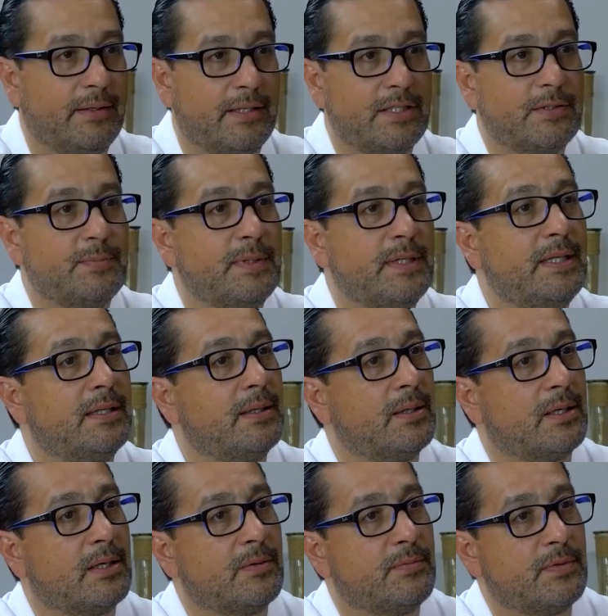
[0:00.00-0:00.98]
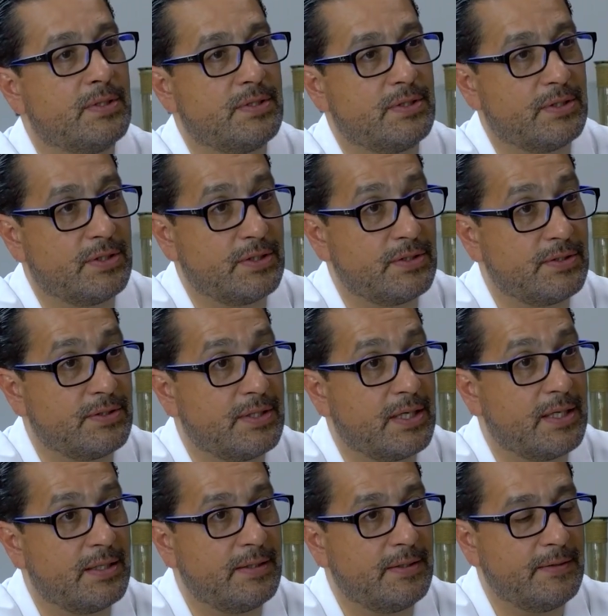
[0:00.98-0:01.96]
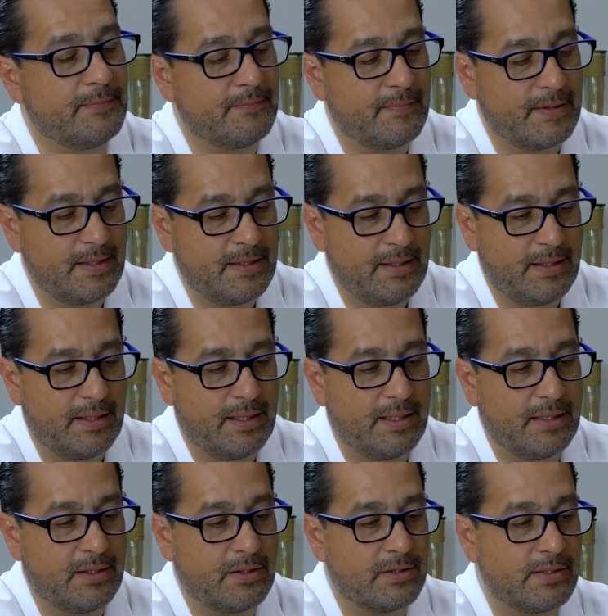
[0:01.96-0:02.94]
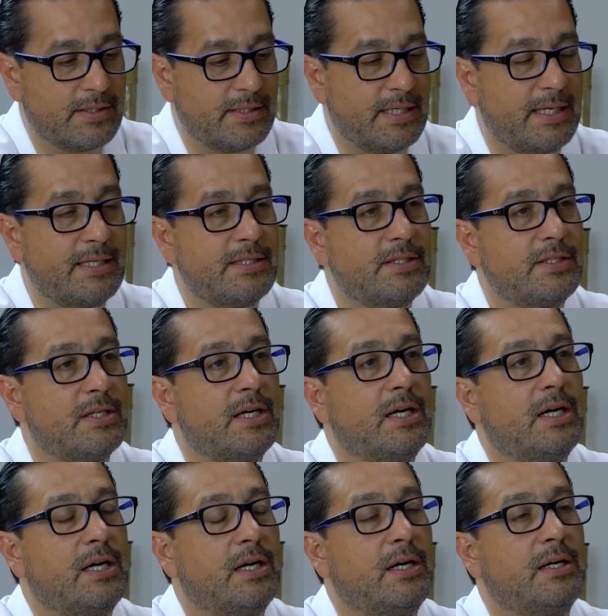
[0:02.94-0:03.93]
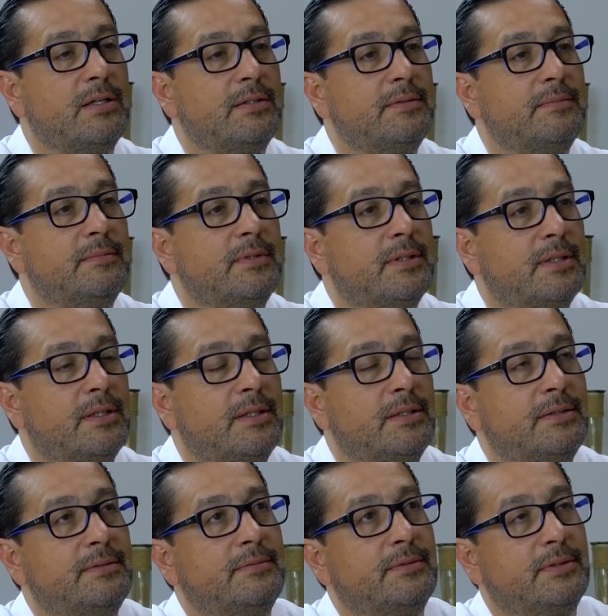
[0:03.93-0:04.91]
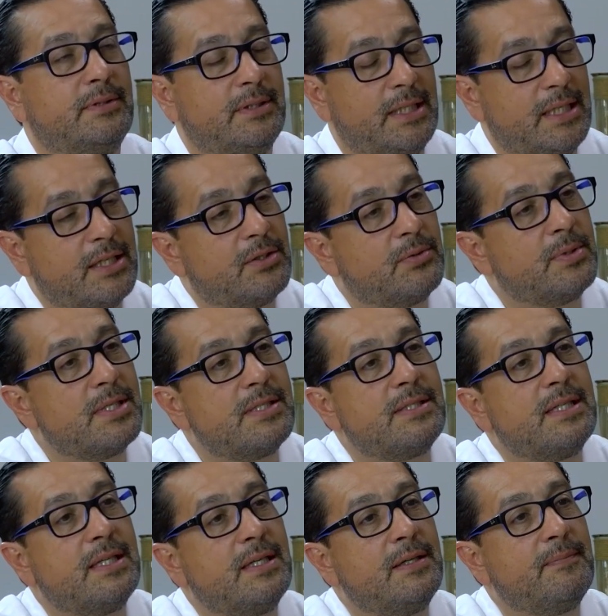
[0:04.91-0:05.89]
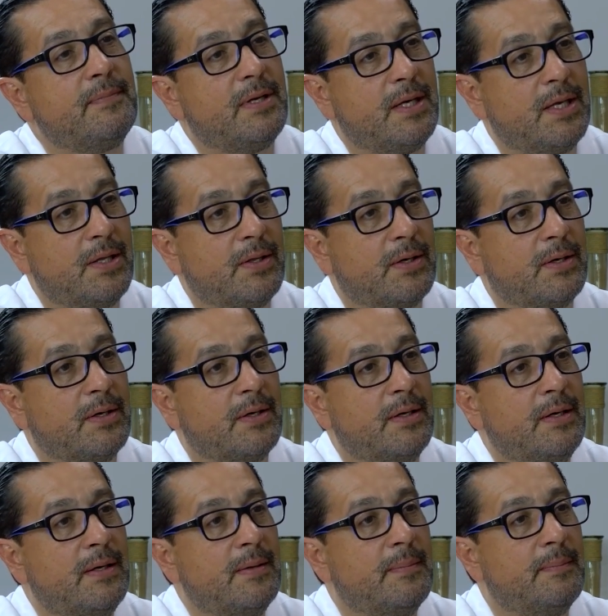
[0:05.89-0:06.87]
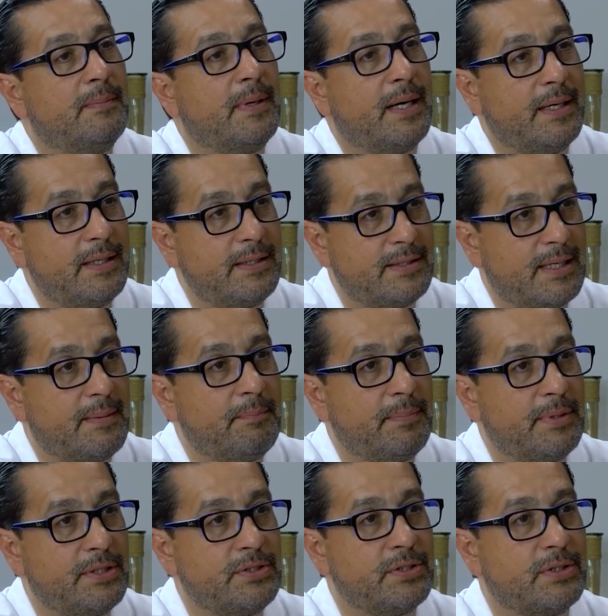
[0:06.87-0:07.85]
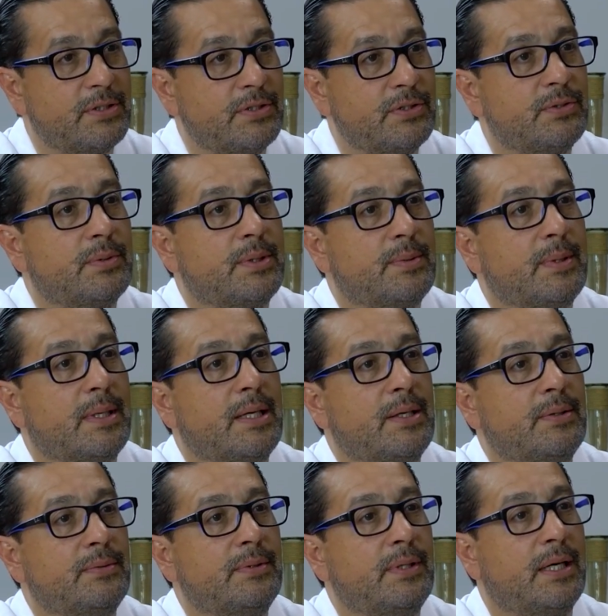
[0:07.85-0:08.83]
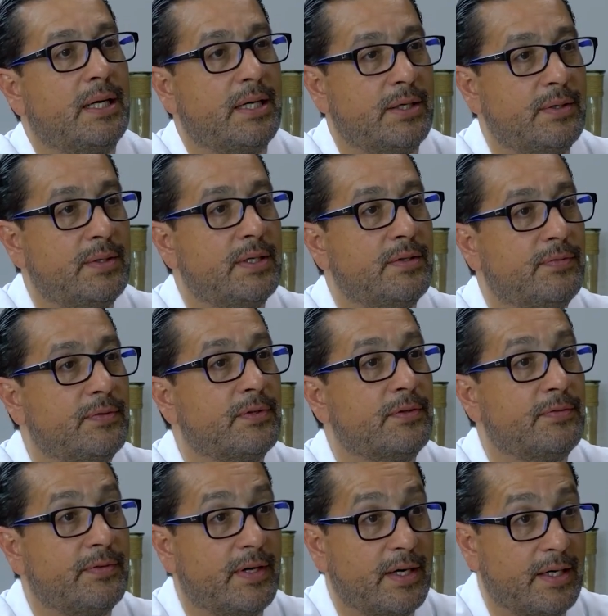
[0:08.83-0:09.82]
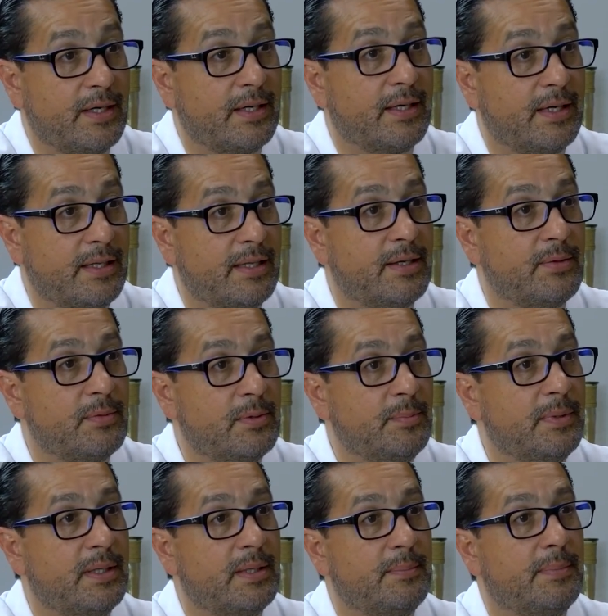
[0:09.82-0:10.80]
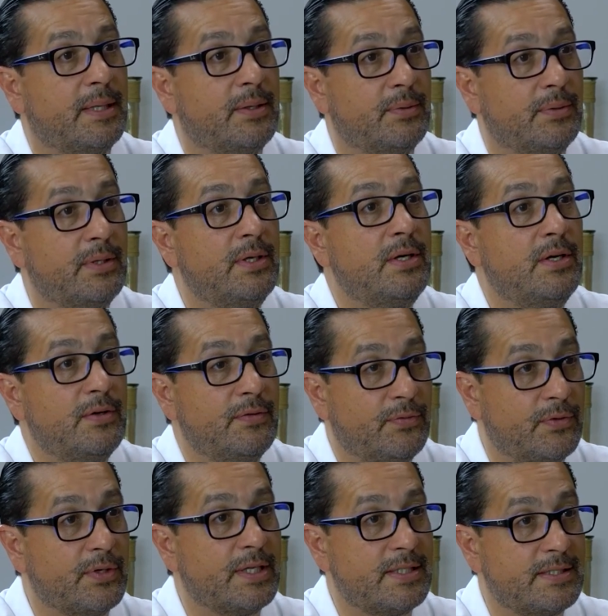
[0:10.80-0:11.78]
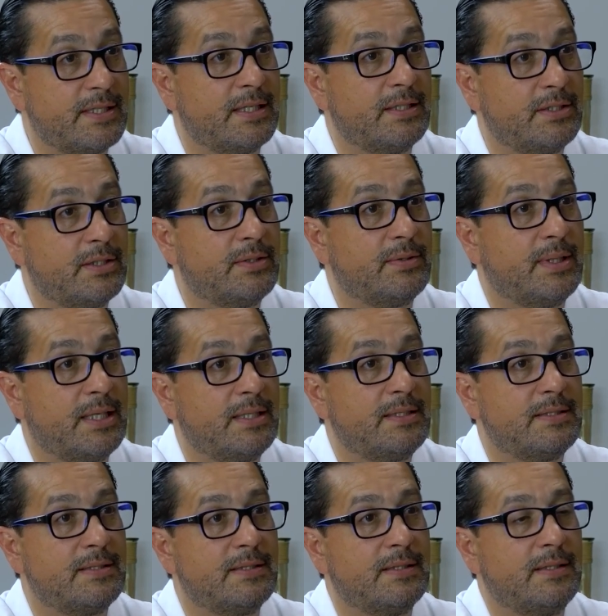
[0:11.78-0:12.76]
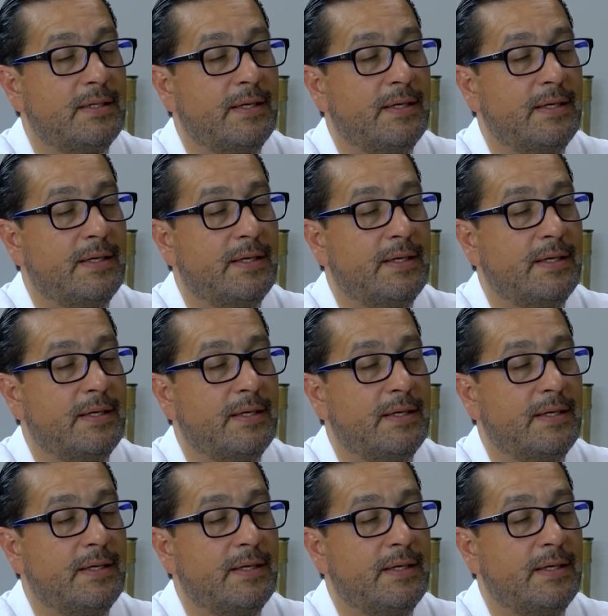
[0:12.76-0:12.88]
There's been a lot of research done and consists on increasing either body temperature to around 104 Fahrenheit, that will be about 40 centigrades,